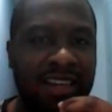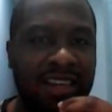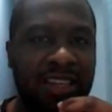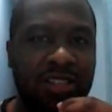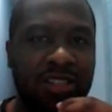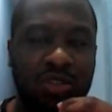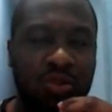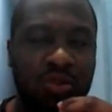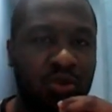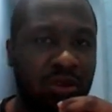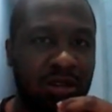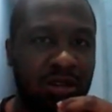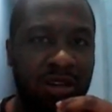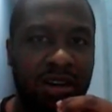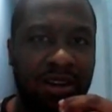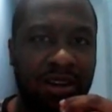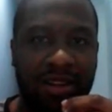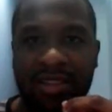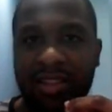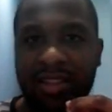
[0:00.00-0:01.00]
that is
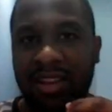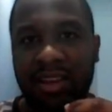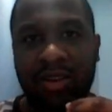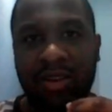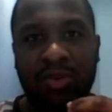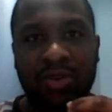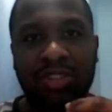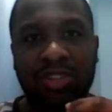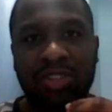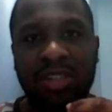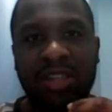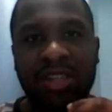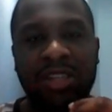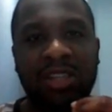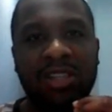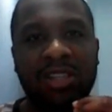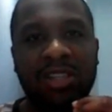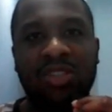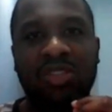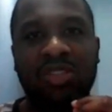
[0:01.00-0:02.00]
to learn the
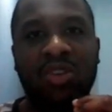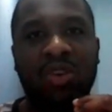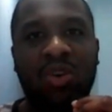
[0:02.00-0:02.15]
language.